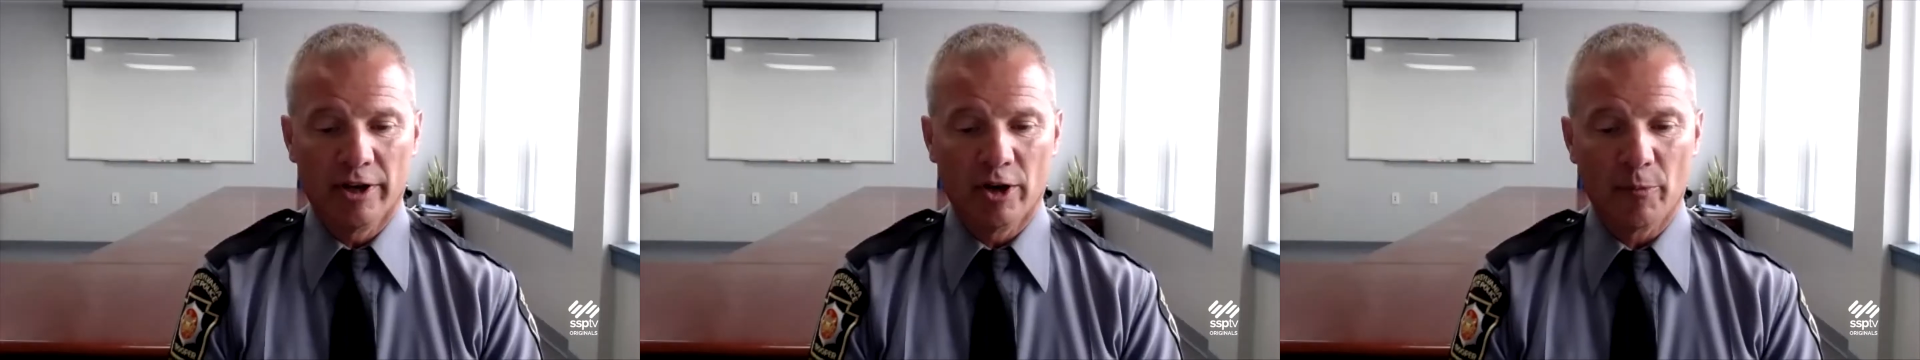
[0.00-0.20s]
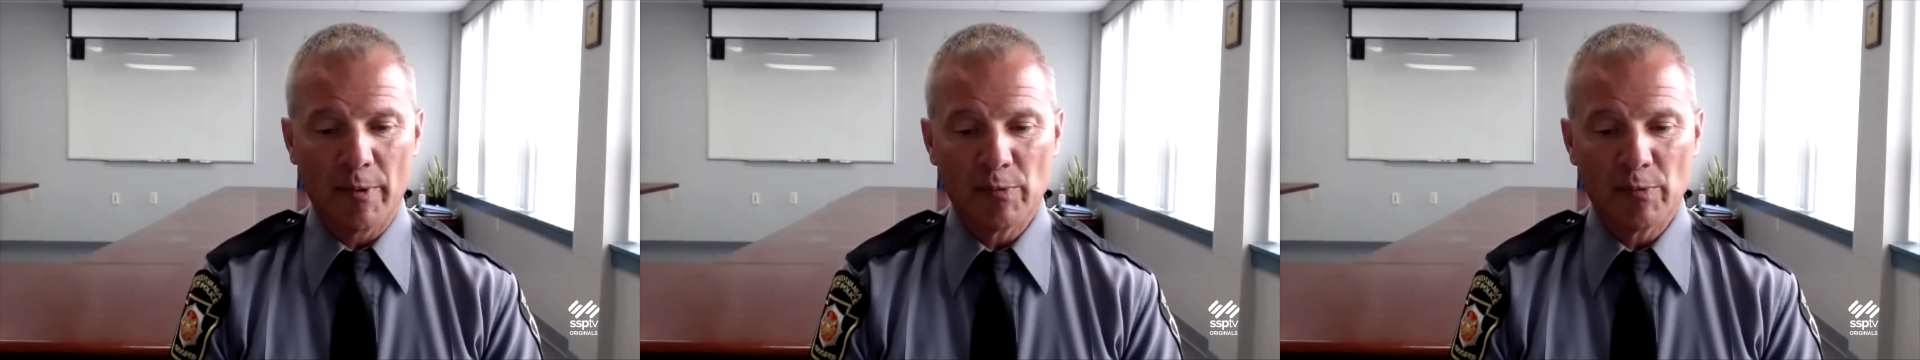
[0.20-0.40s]

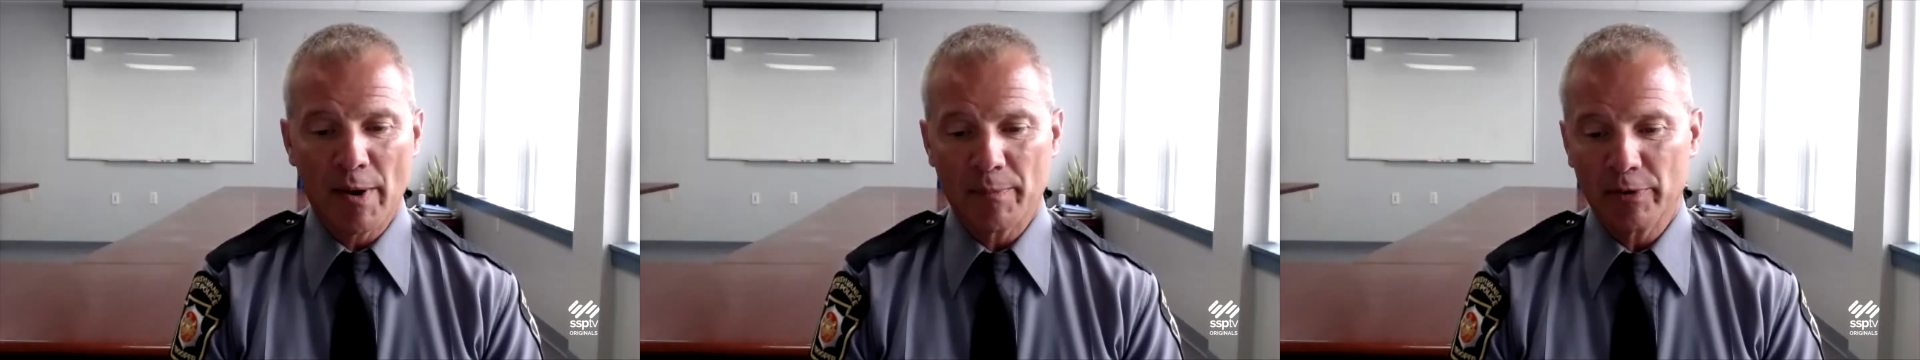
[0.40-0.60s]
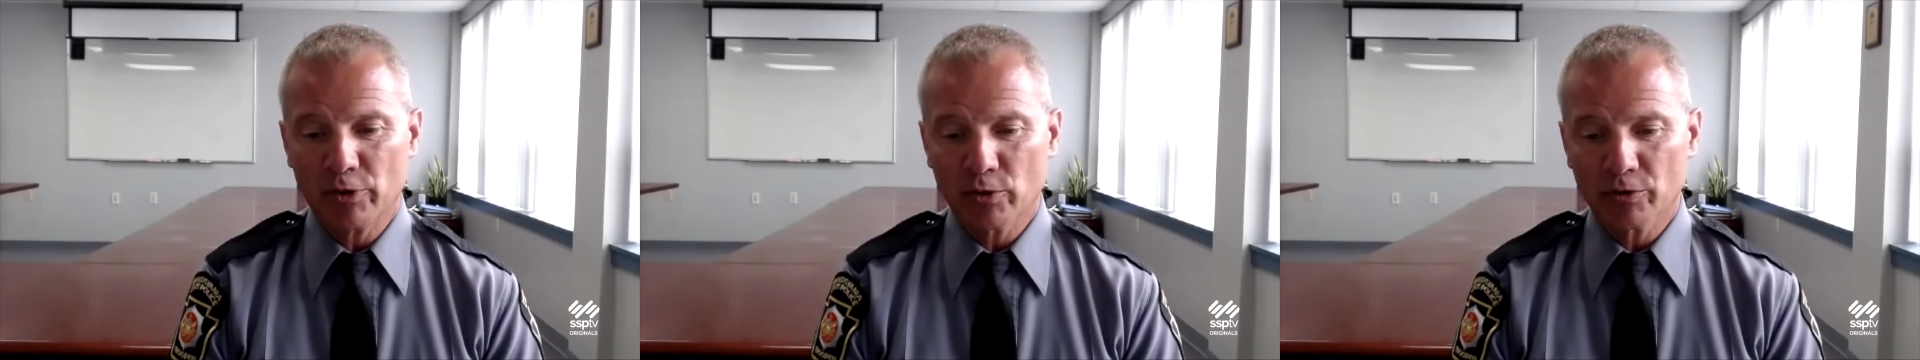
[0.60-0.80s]
know, people
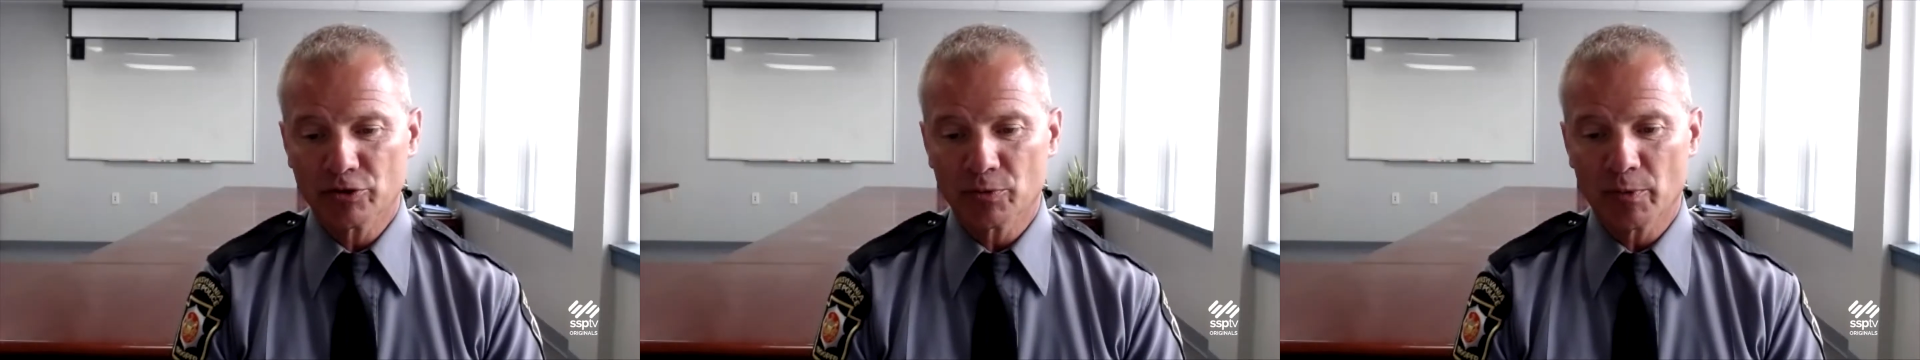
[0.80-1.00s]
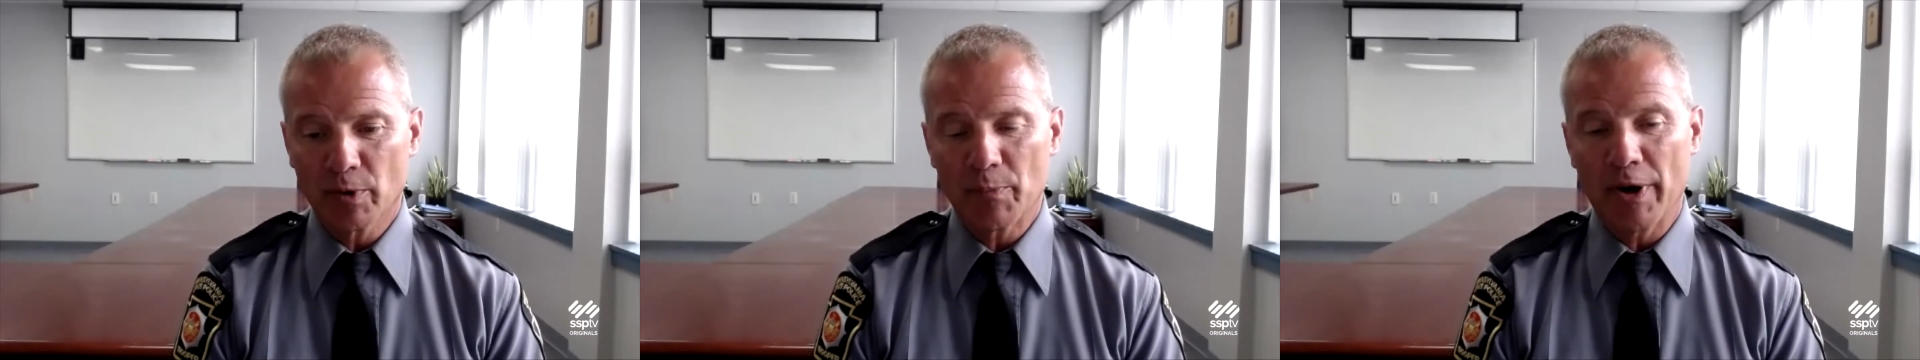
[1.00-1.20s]
might be doing
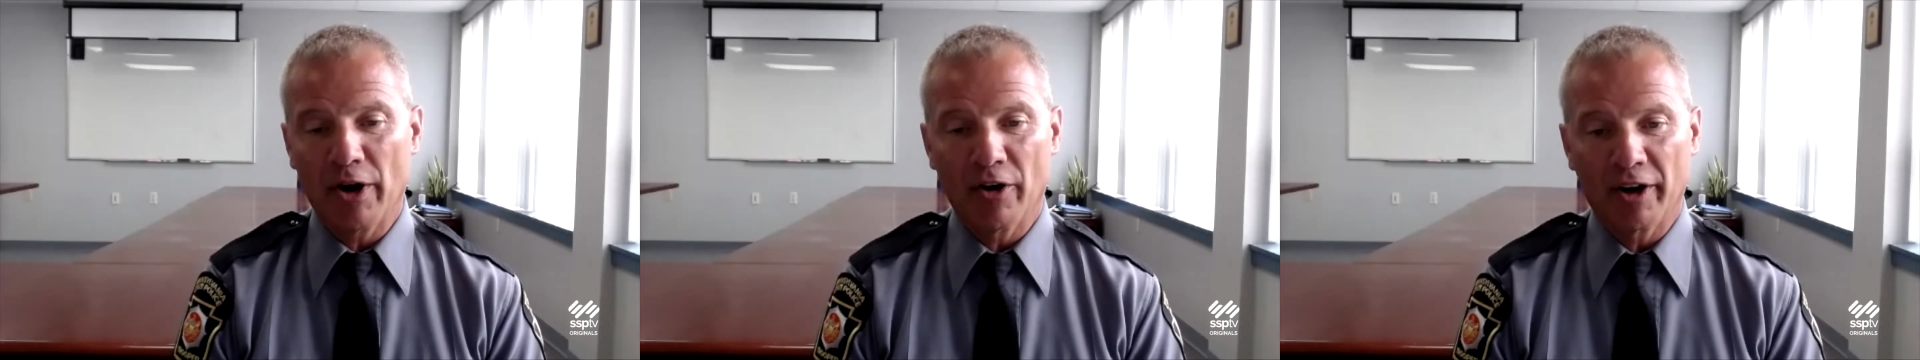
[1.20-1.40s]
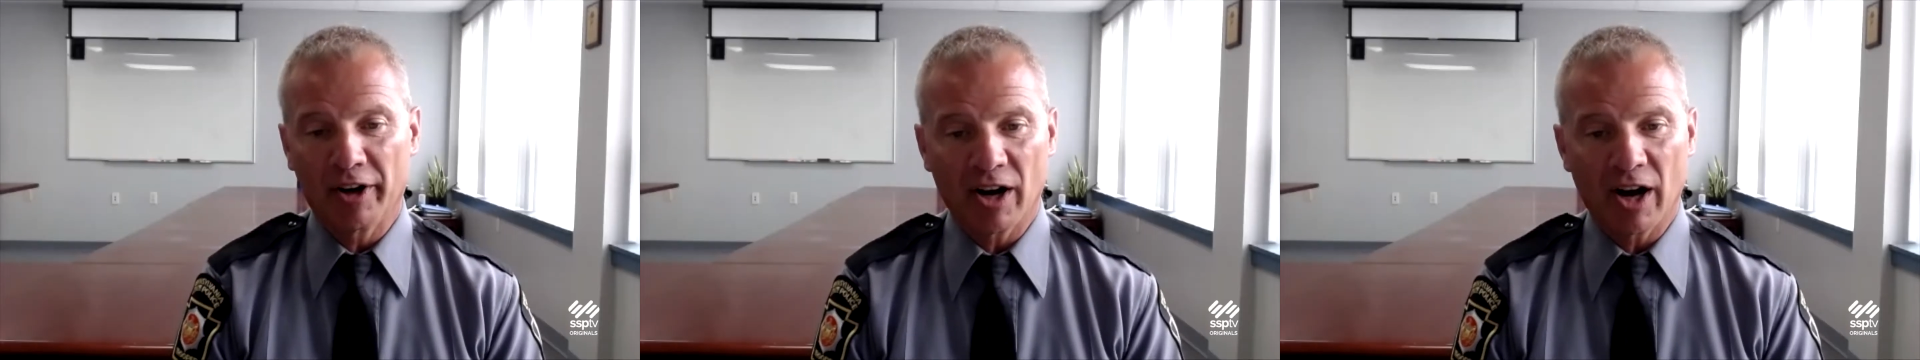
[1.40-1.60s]
some
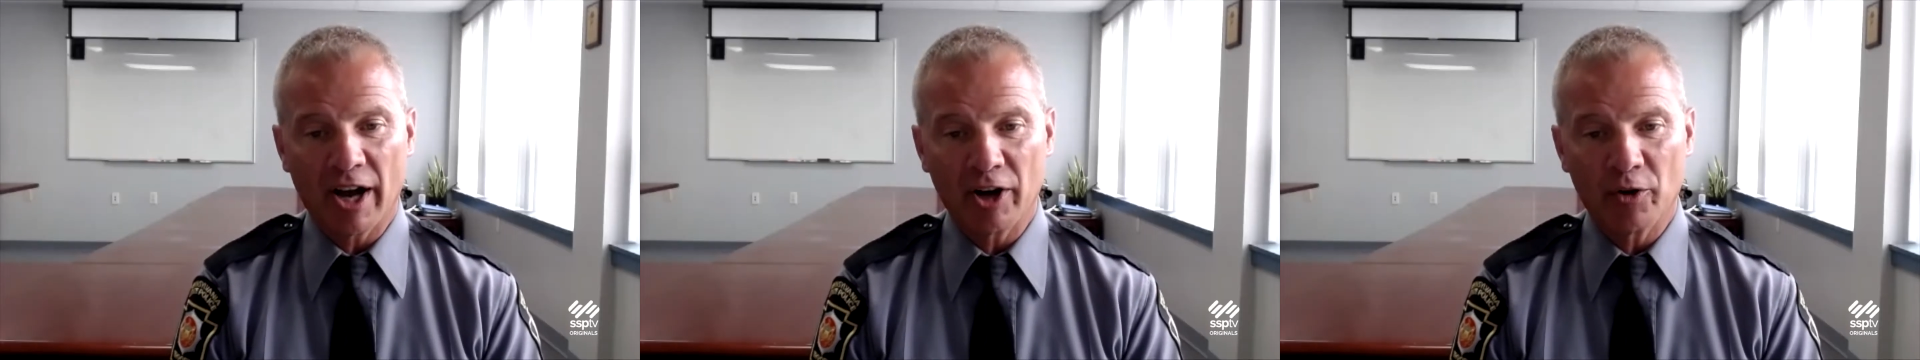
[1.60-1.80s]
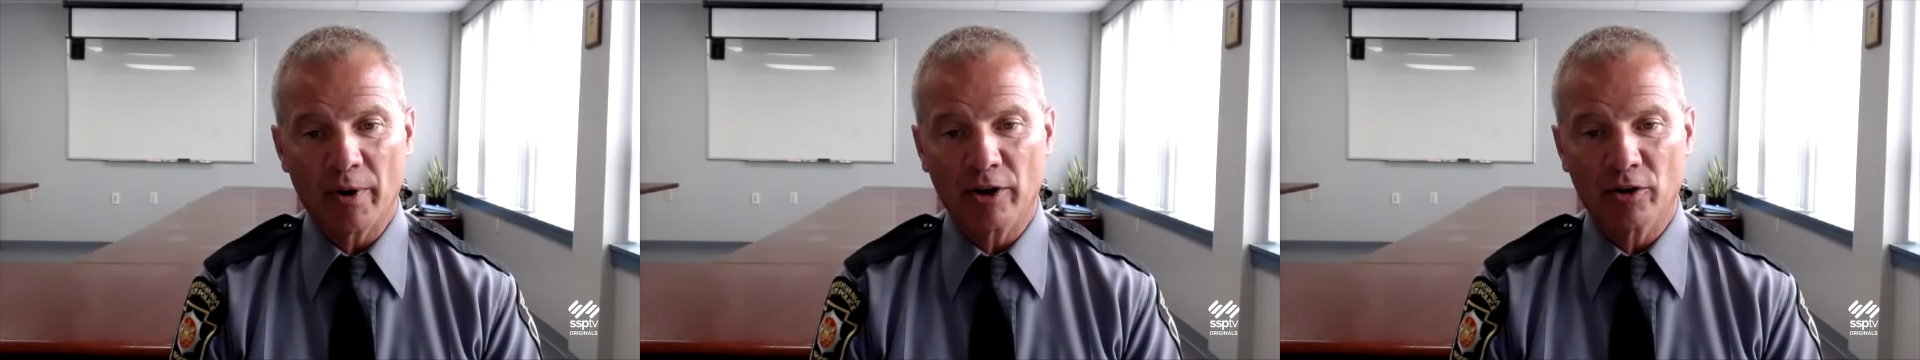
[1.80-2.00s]
repair on
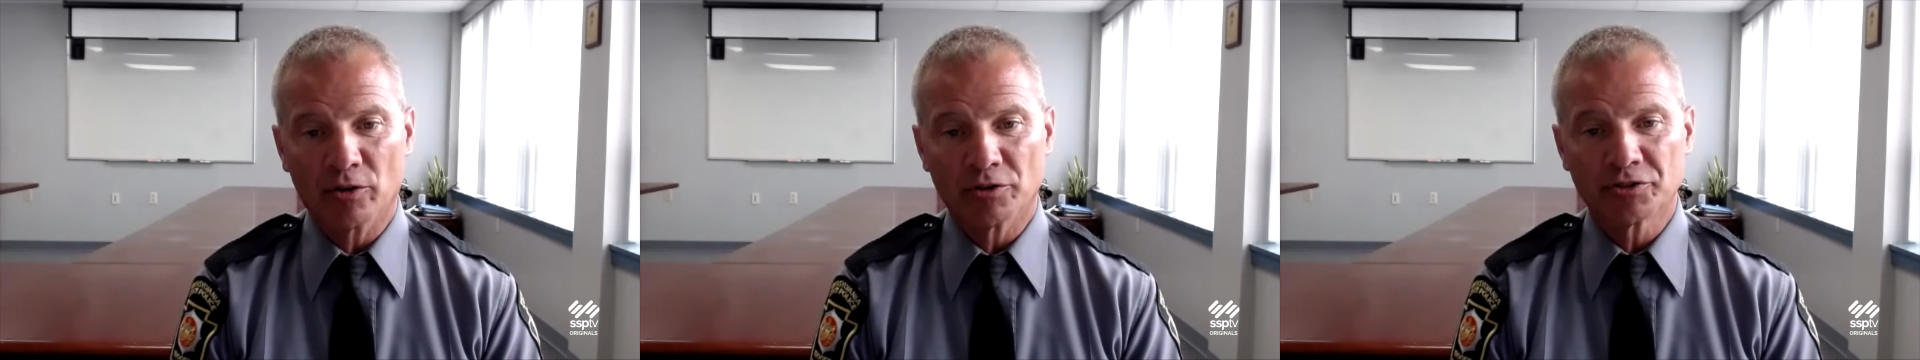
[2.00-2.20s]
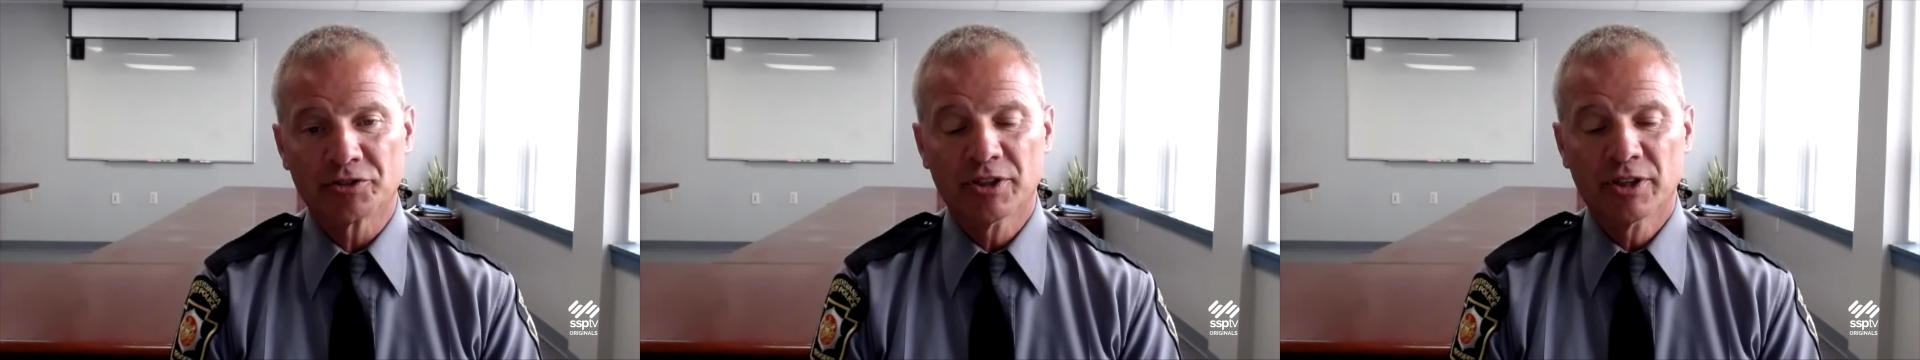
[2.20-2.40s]
guide
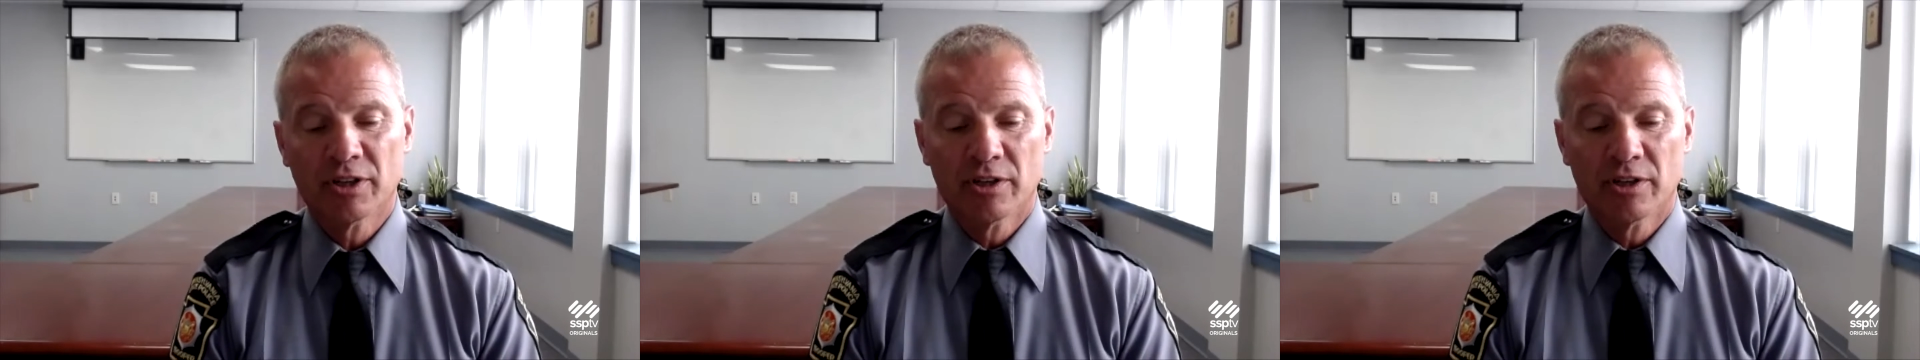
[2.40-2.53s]
rails.